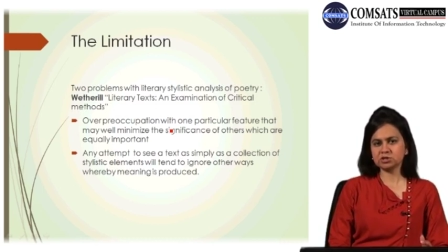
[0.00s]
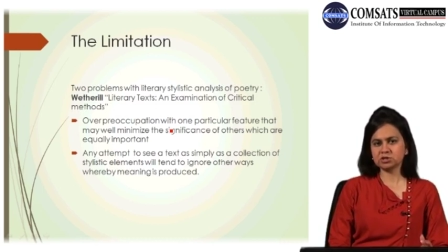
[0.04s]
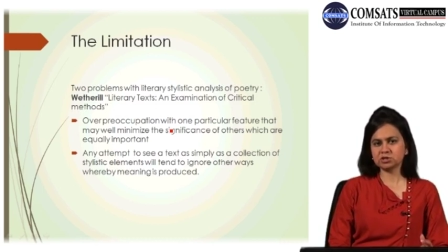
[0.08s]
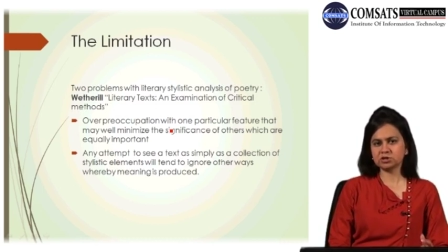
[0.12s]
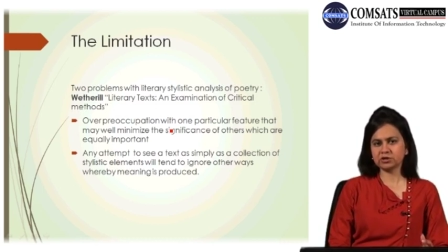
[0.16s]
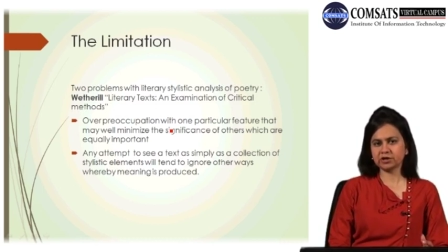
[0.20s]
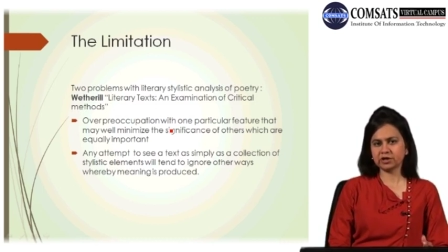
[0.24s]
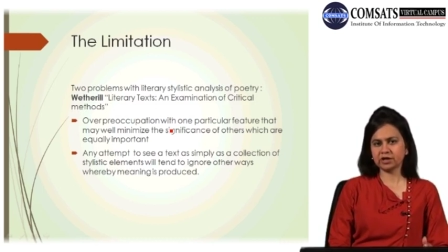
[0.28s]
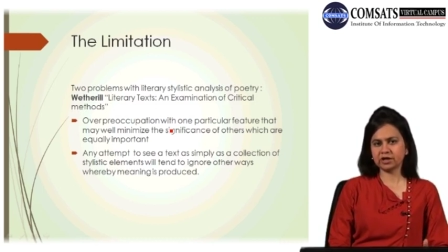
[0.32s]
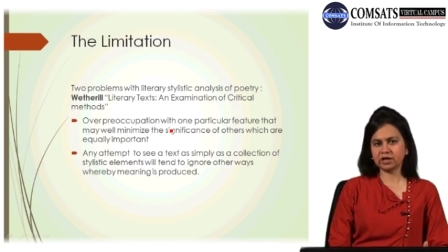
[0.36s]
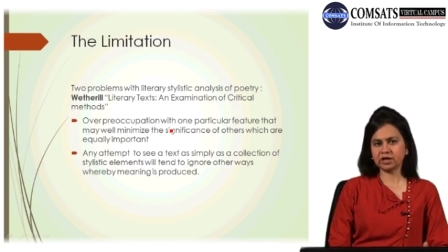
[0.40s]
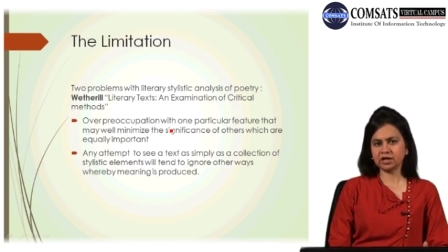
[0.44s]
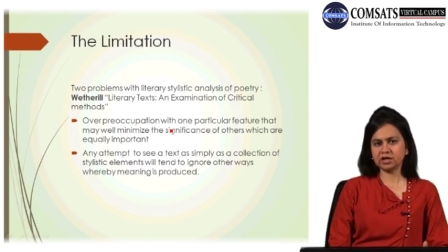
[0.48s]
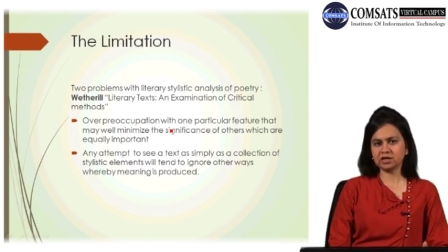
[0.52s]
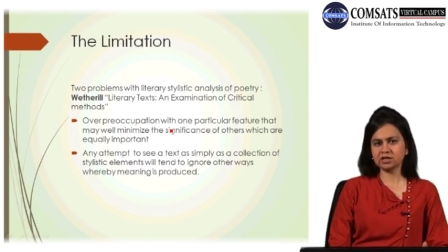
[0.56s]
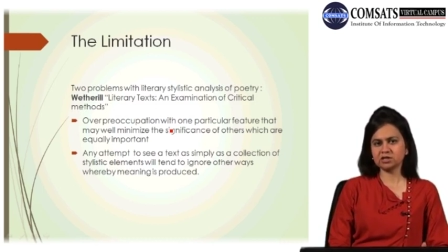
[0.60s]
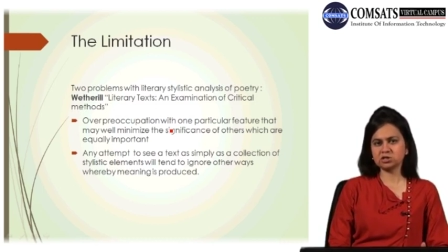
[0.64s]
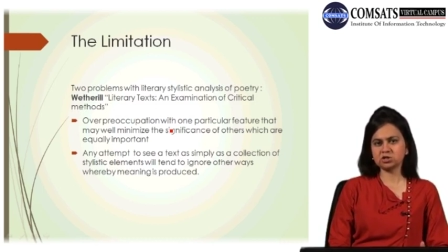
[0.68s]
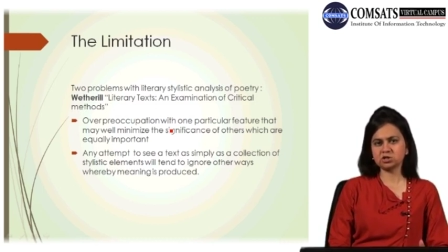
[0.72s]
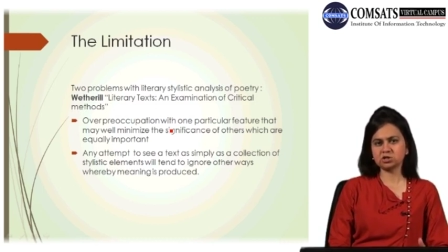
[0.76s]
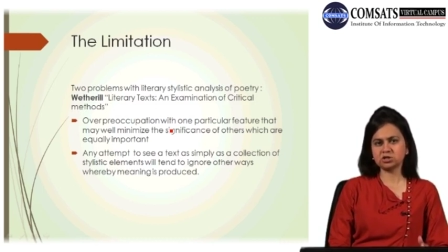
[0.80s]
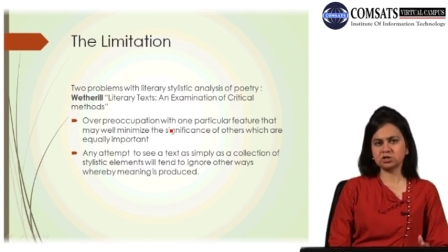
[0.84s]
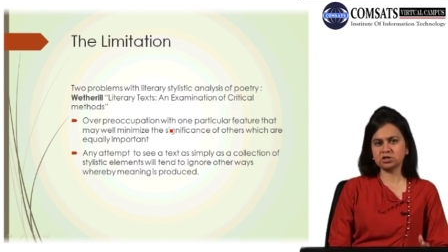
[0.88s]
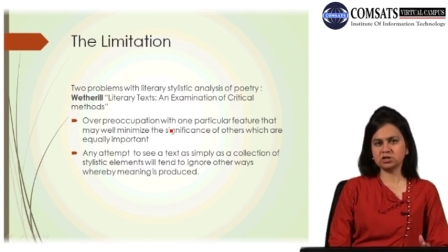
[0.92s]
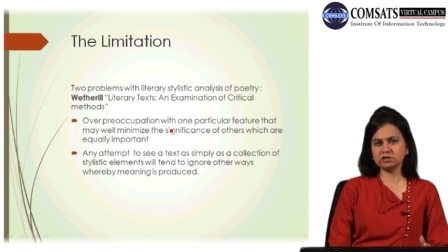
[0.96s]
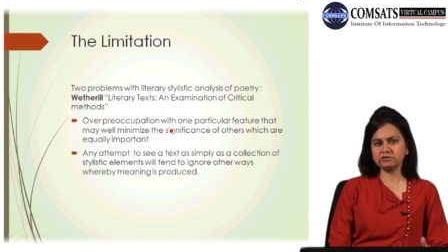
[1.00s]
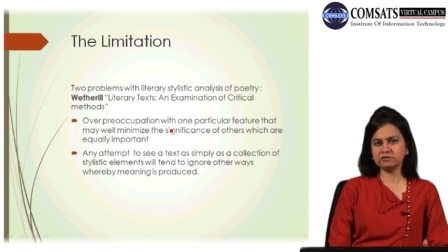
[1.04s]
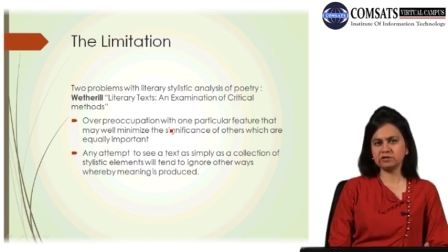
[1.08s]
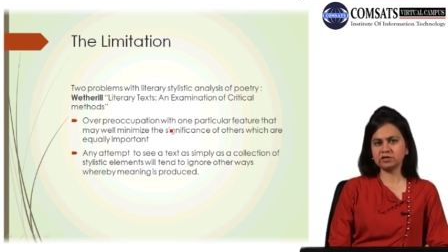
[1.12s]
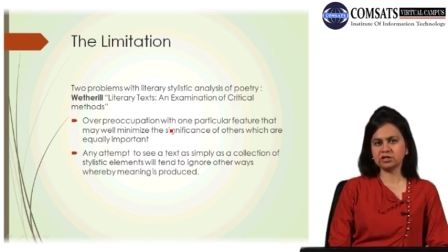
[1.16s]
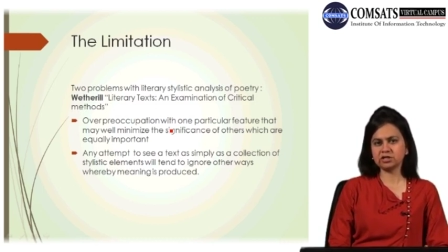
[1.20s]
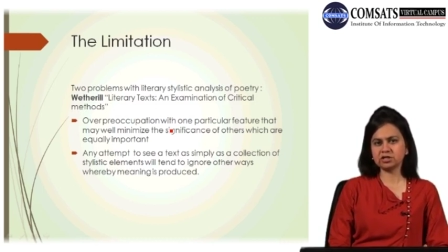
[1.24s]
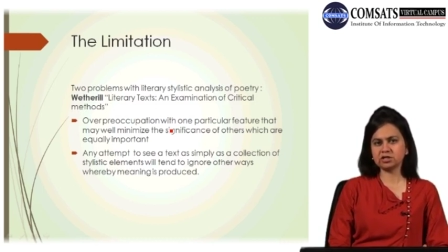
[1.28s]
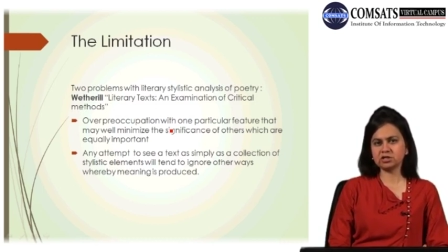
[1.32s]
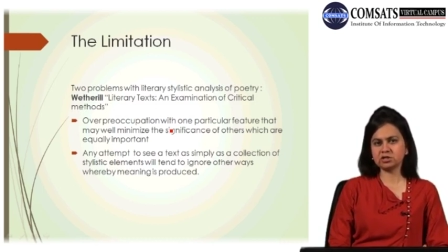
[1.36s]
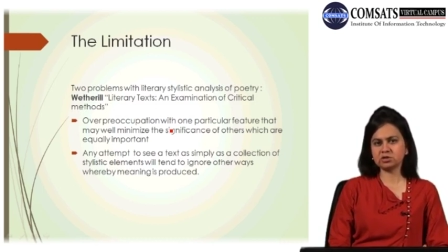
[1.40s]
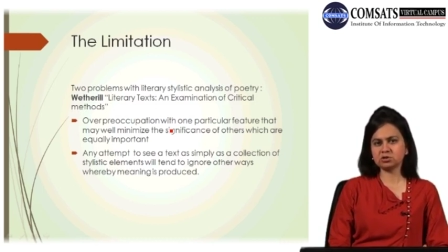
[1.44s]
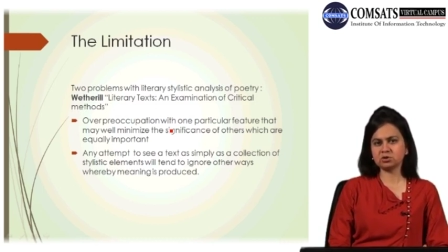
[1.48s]
strange,
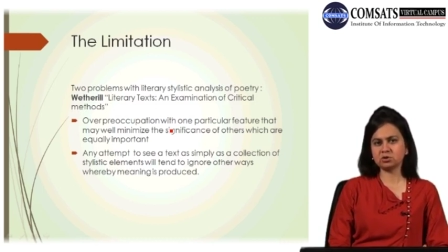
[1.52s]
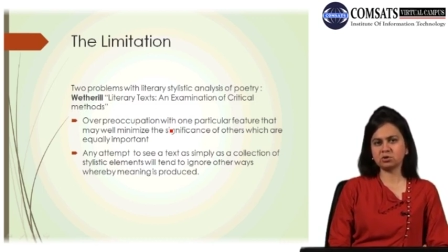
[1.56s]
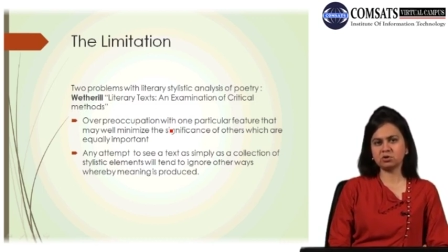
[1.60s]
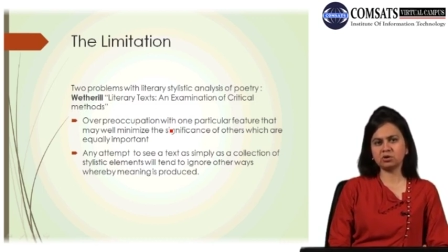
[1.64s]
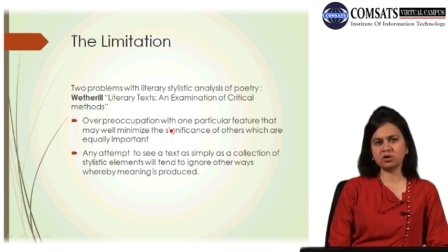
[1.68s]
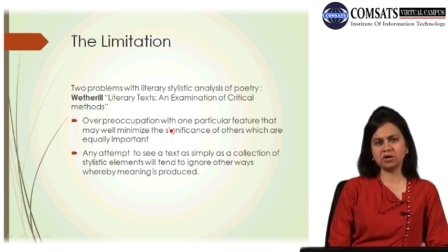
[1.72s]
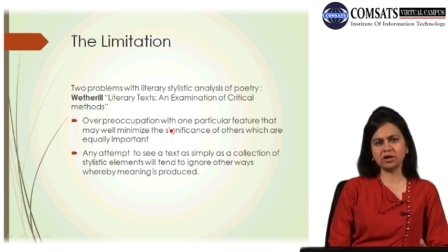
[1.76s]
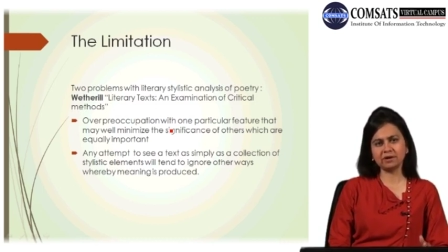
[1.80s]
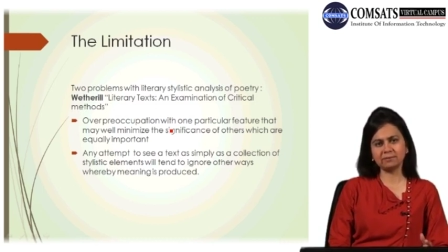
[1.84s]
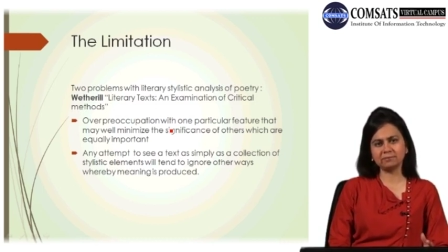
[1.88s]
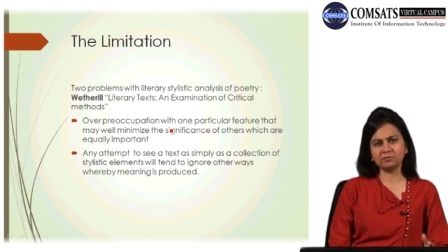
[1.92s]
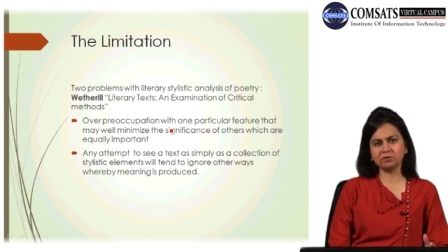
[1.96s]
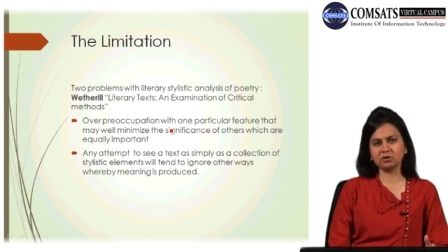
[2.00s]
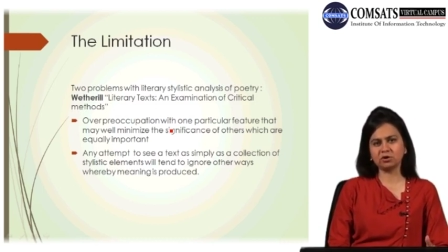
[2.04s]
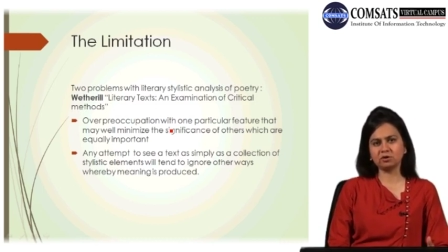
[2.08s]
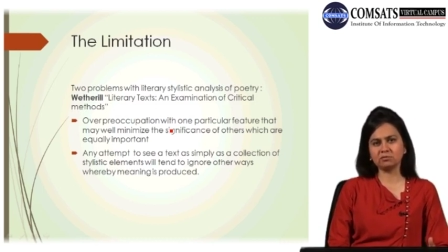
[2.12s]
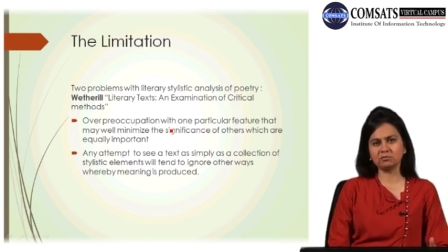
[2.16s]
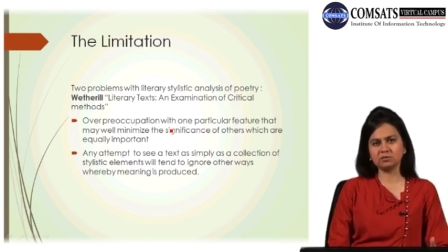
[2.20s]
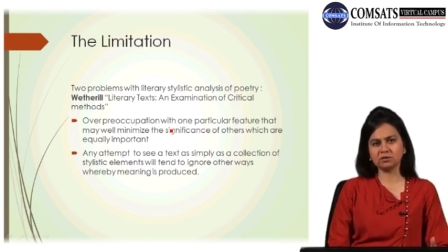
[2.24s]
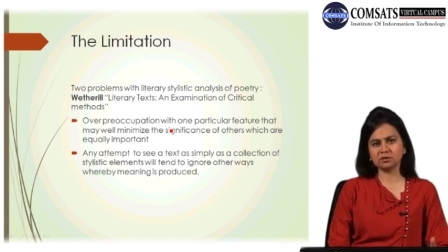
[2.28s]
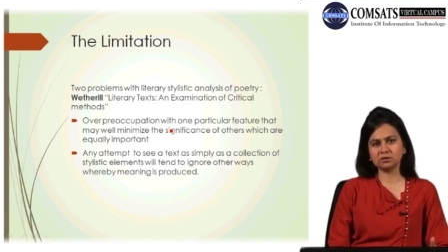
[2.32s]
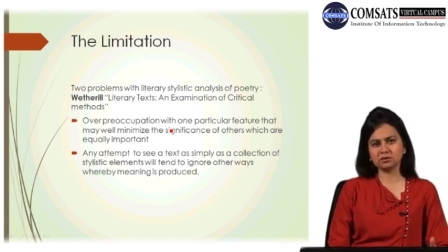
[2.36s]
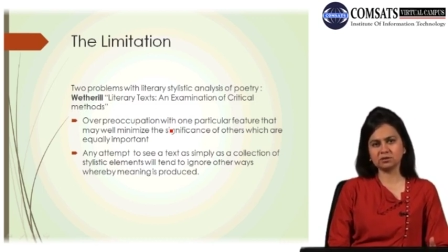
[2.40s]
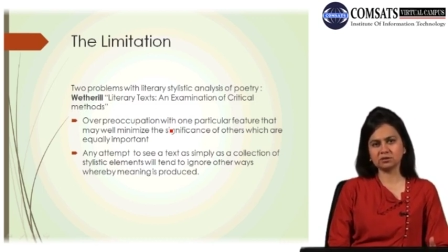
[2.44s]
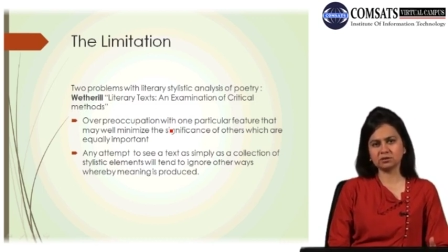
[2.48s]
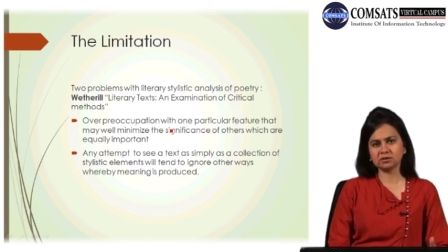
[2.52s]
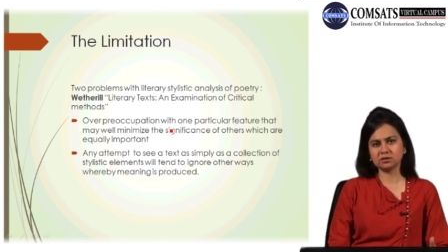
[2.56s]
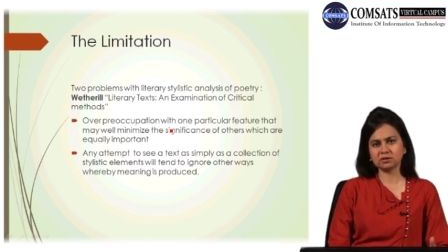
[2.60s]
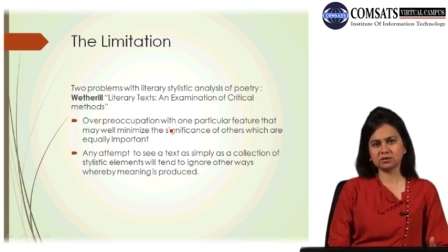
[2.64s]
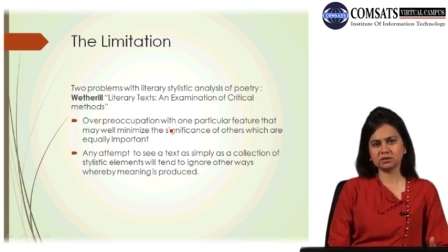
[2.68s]
deviant or abnormal